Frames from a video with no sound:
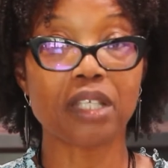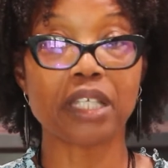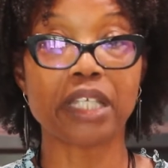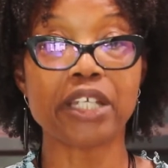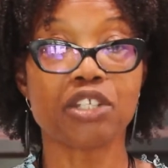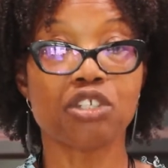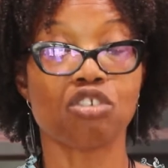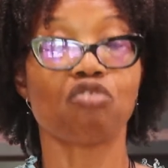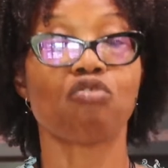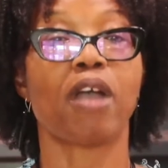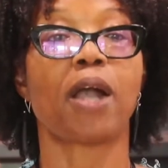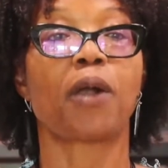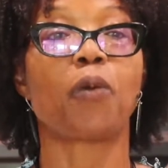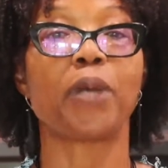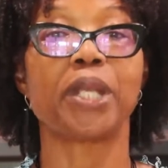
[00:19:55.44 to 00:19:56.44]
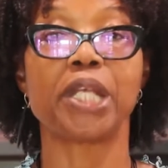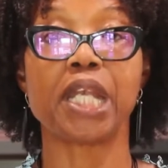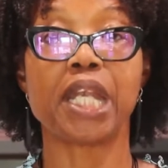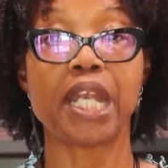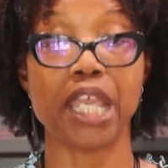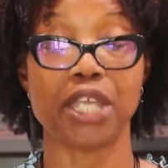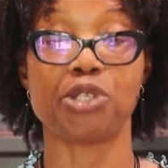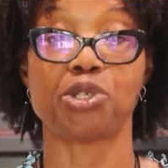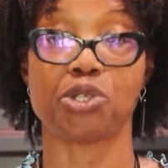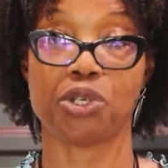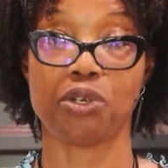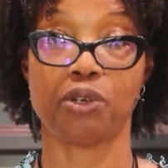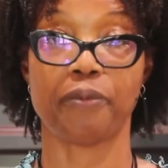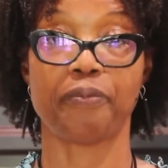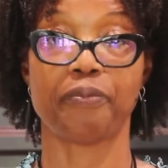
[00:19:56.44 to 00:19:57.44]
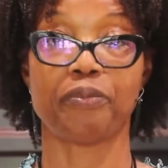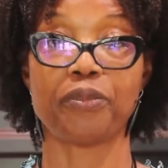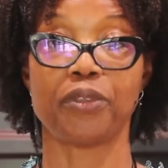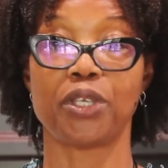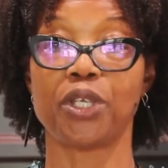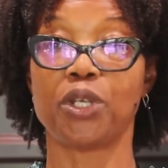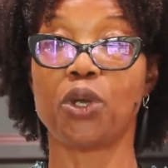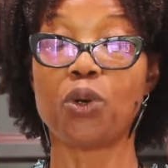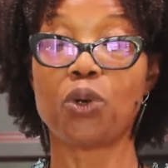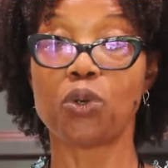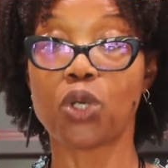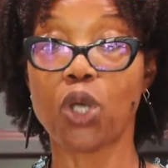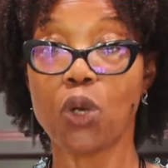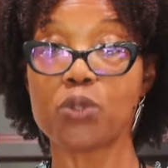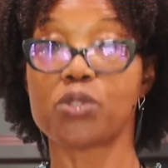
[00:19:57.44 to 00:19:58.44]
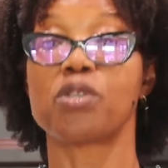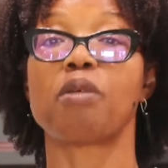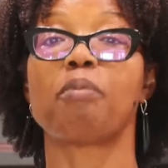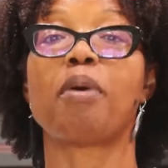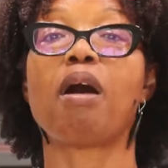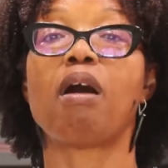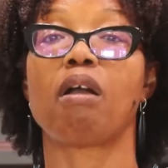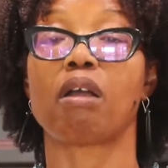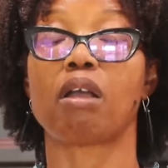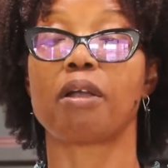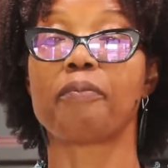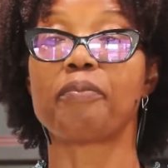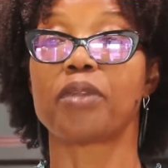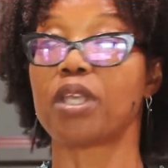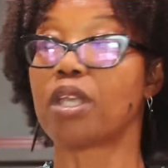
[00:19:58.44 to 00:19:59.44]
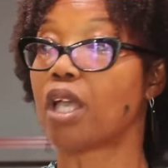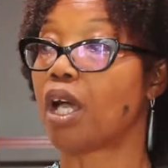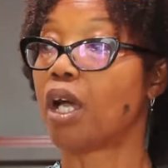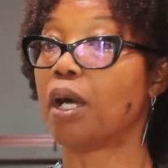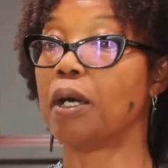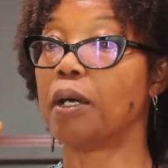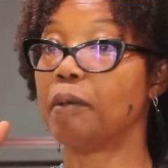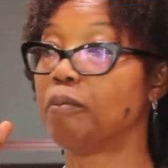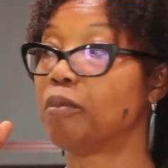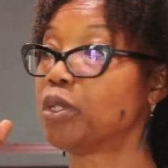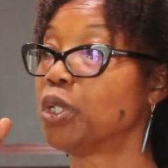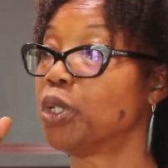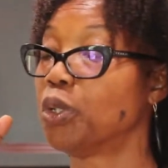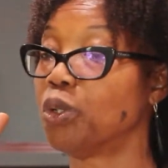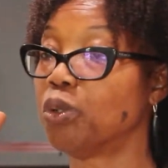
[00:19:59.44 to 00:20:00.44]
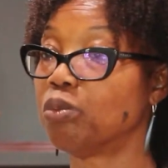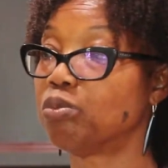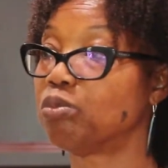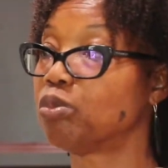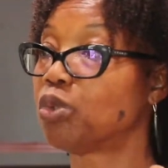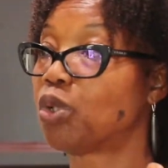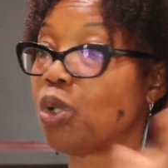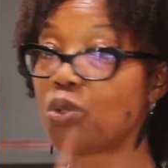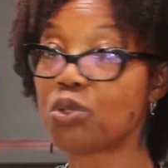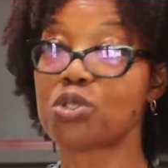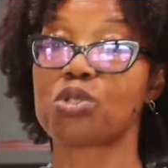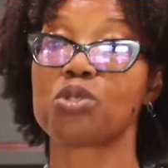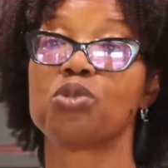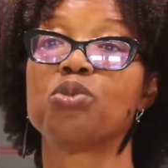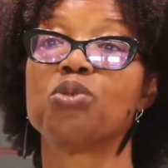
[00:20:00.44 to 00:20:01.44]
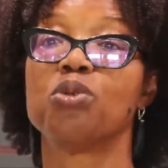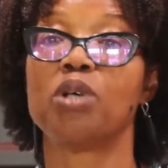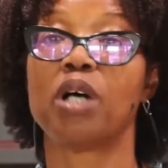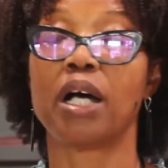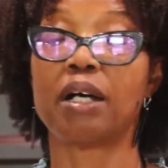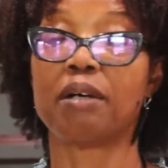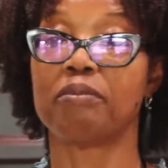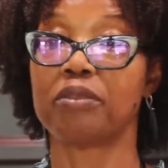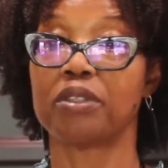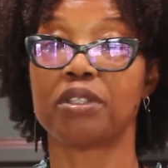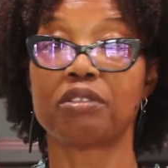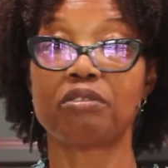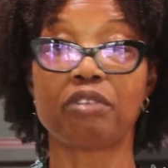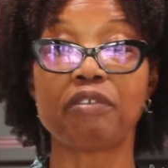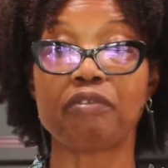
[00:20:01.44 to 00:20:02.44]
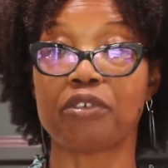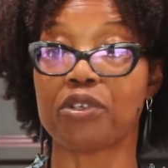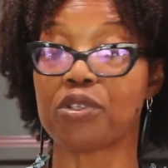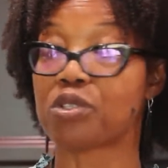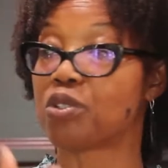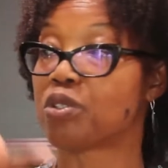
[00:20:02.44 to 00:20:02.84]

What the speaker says: interact with nature. You know, go to the park. go to the river, to